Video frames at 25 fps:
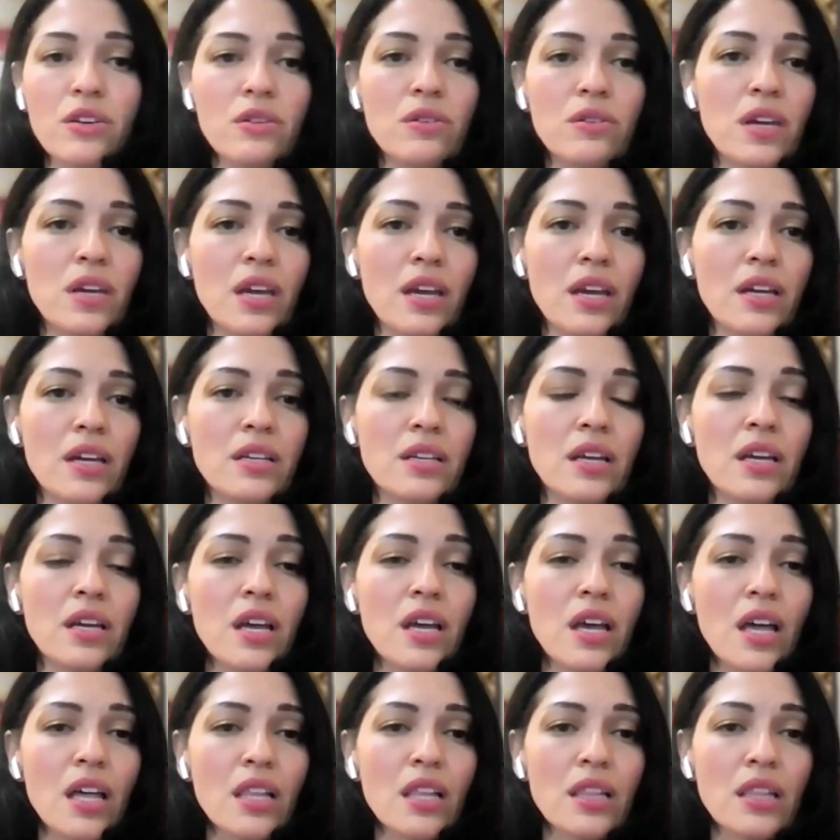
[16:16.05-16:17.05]
You can
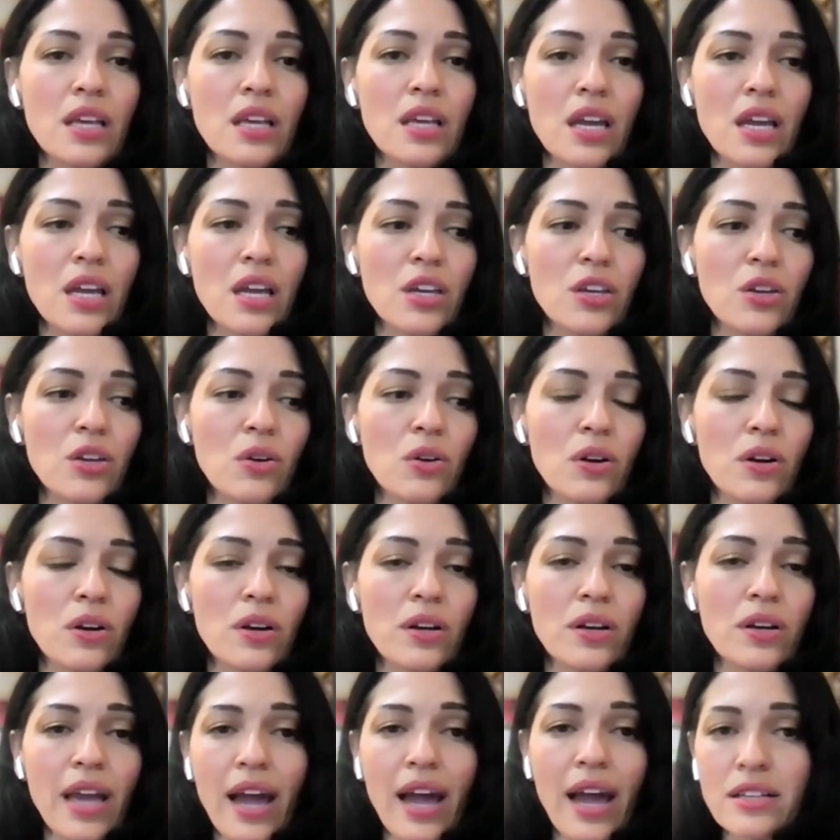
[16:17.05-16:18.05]
link
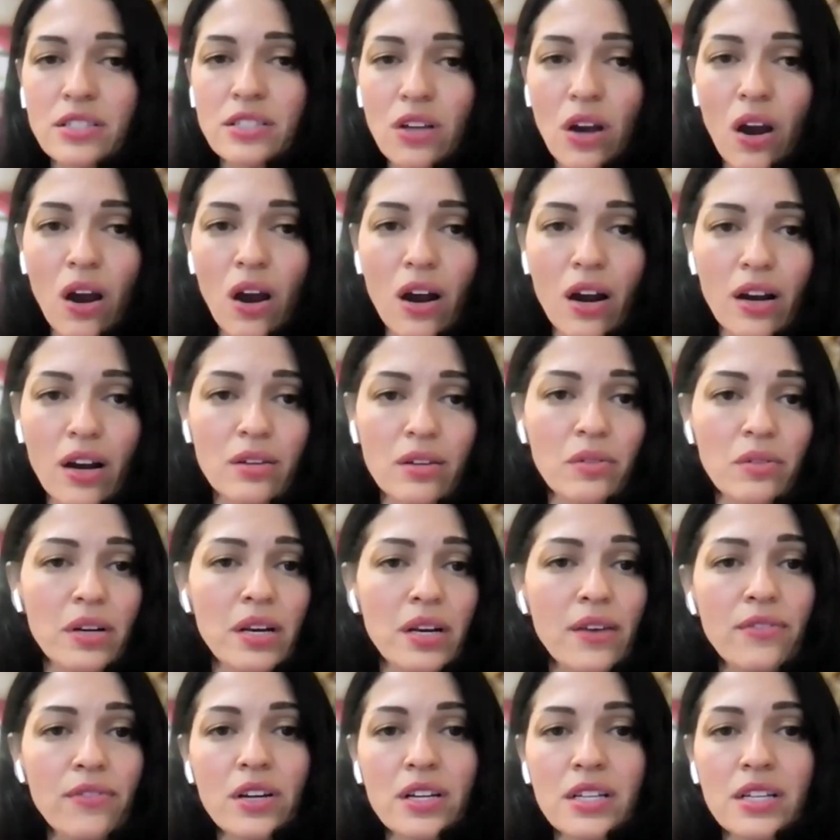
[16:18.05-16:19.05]
your gas card or
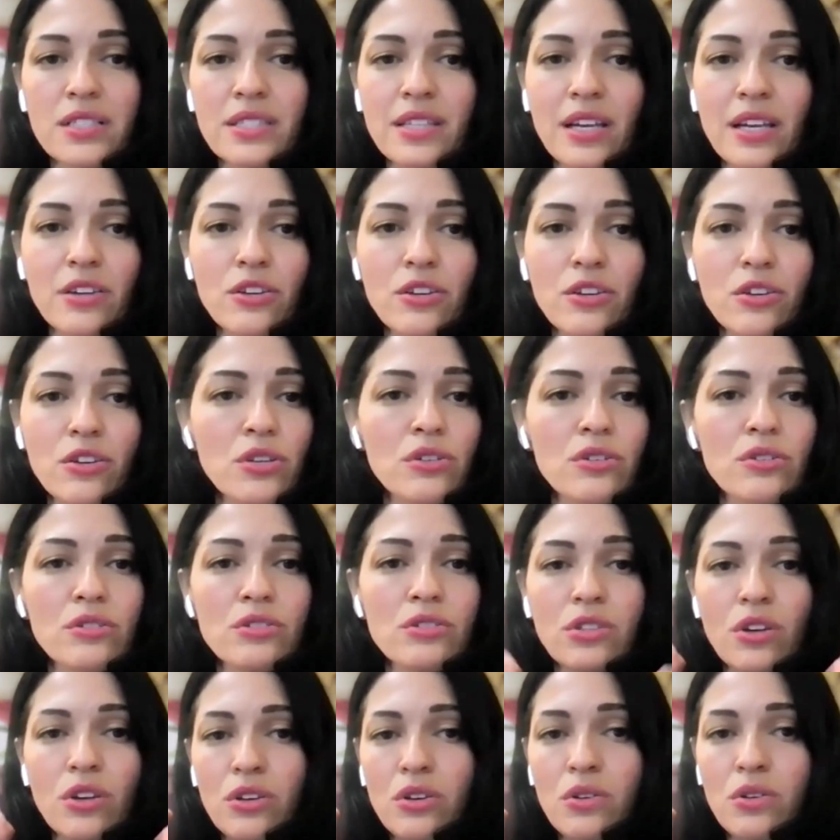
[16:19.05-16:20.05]
whatever it is that you
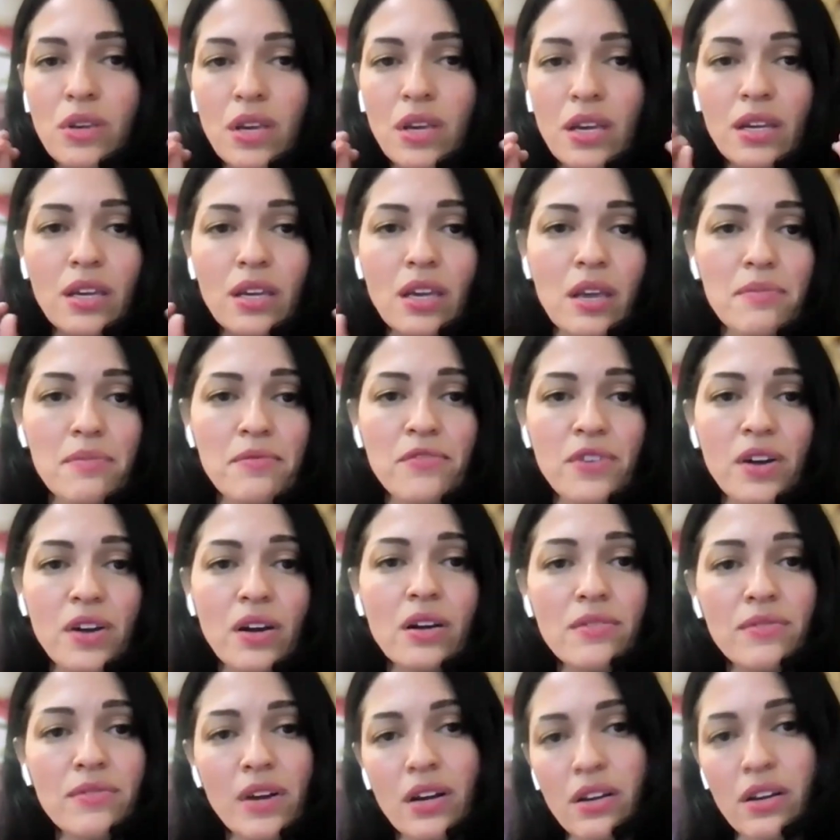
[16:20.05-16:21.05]
use. So you can keep
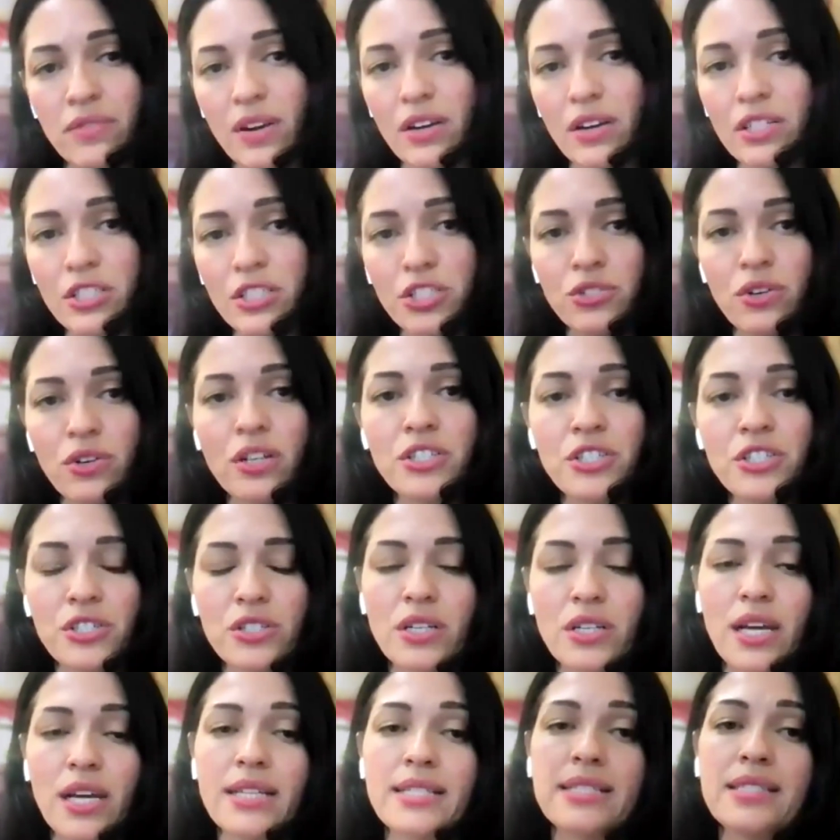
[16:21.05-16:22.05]
very, very, very
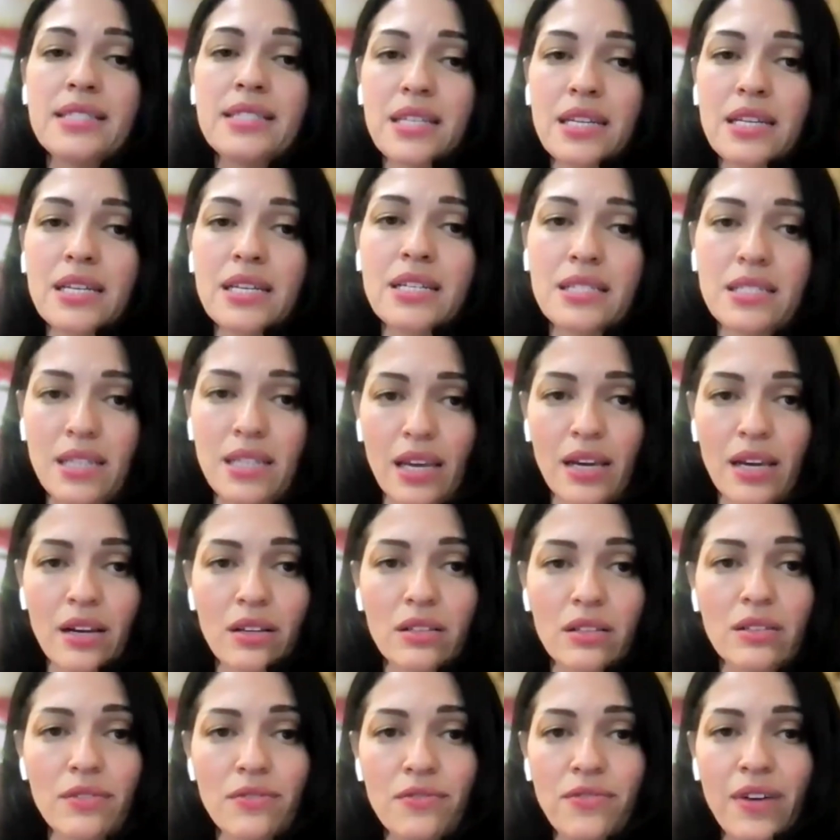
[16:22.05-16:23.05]
structured and
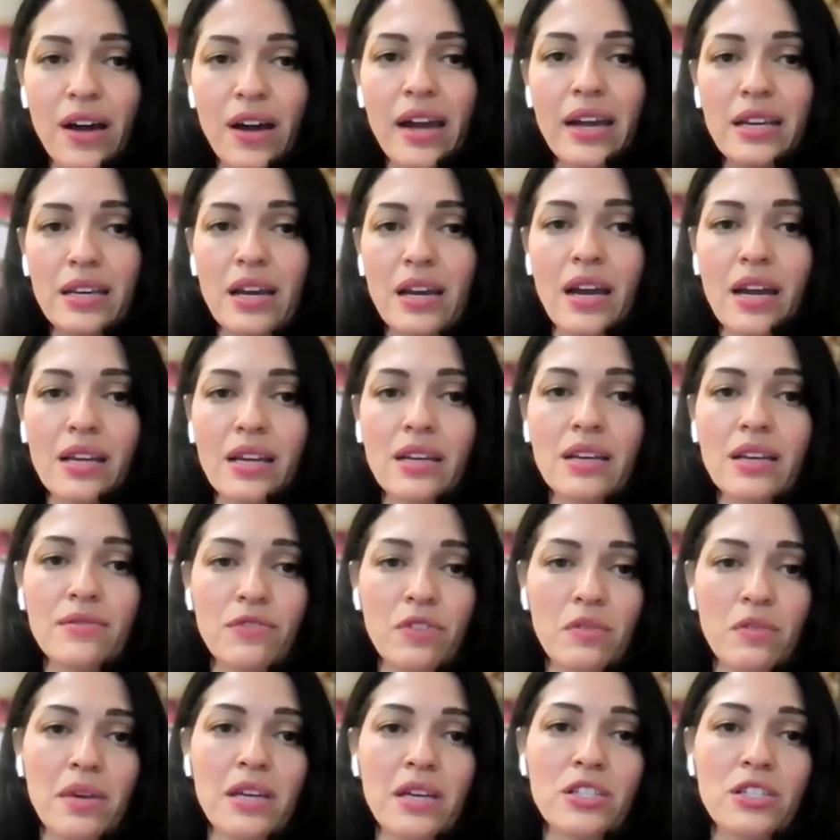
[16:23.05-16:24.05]
detailed, finite
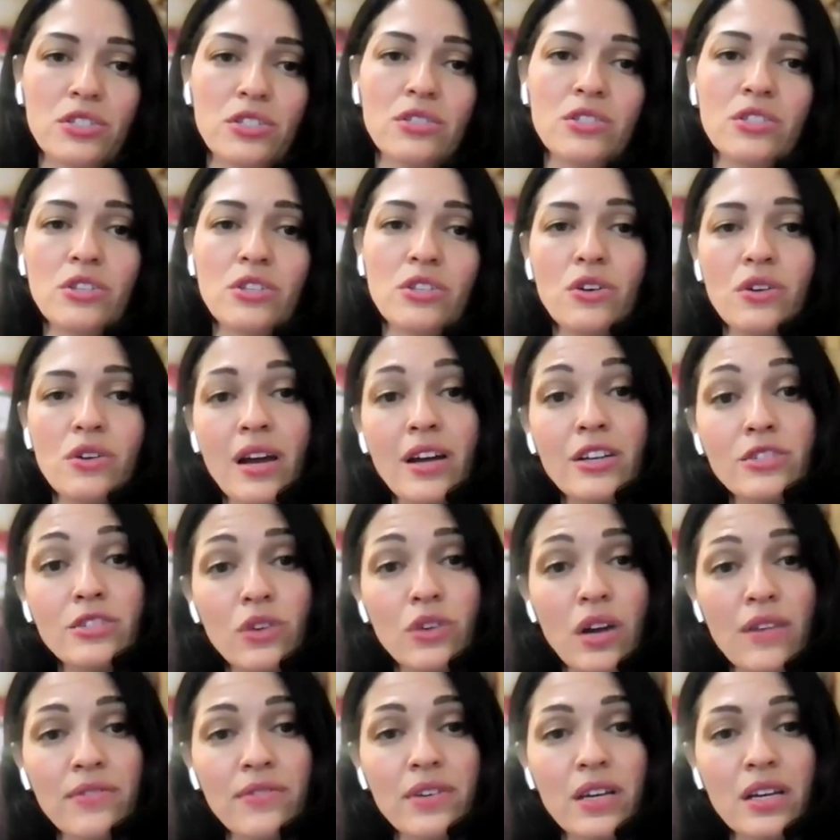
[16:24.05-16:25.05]
information so you're
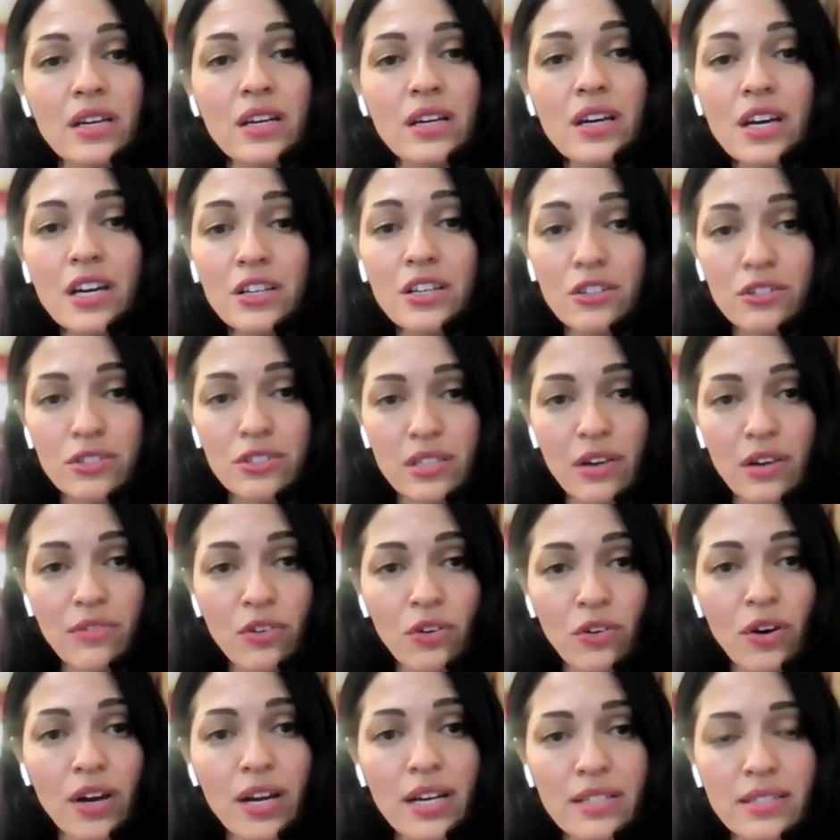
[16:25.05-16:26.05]
not driving
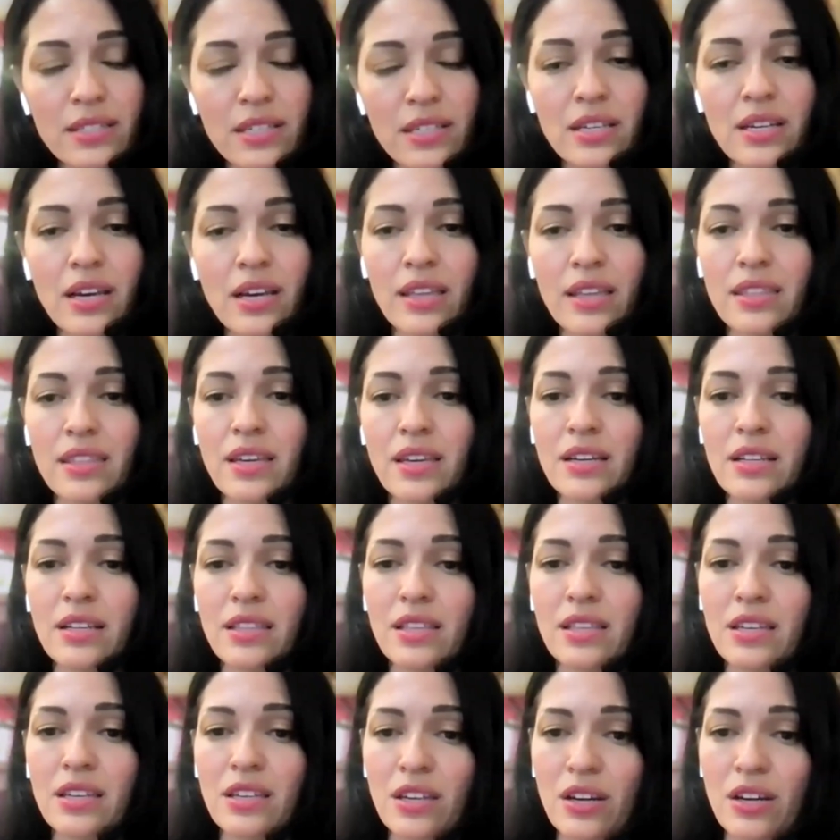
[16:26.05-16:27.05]
yourself crazy at the
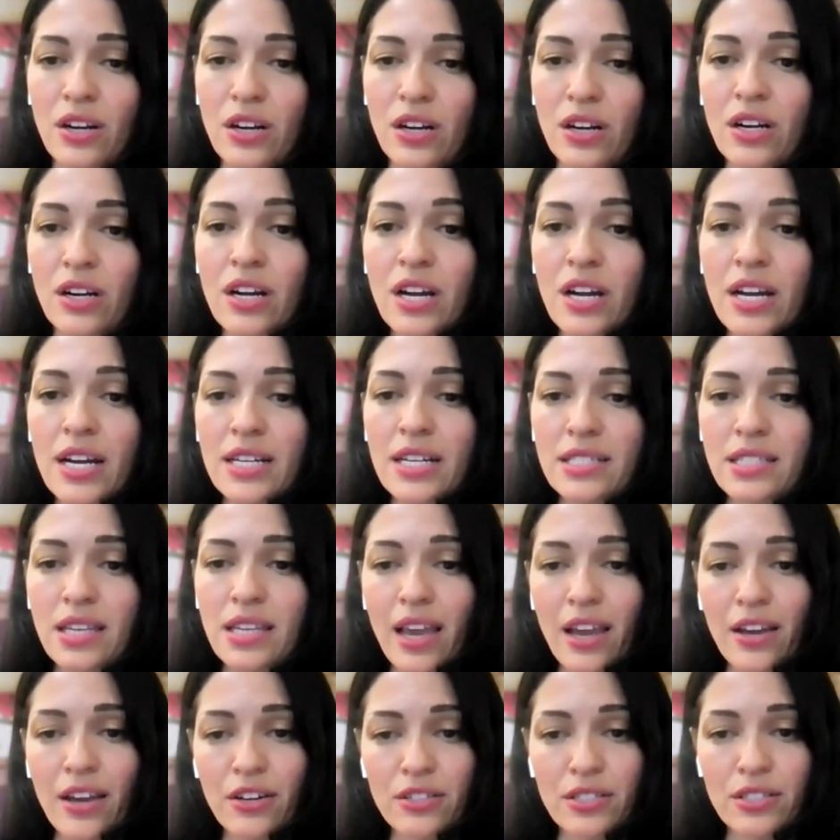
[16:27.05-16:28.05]
end of the year
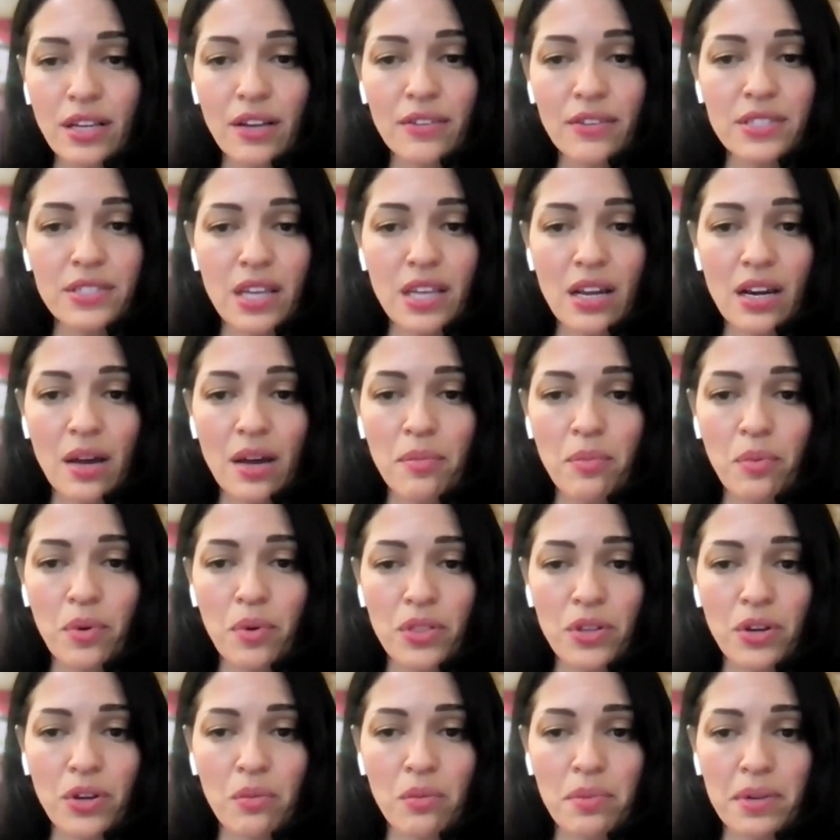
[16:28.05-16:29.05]
to get yourself set up
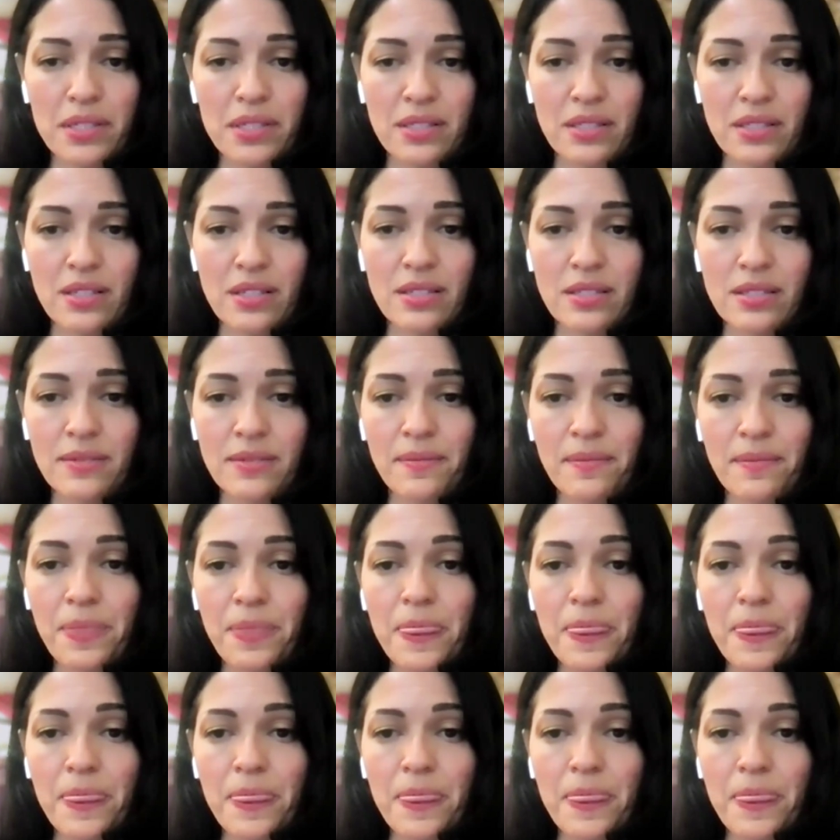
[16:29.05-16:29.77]
with your business.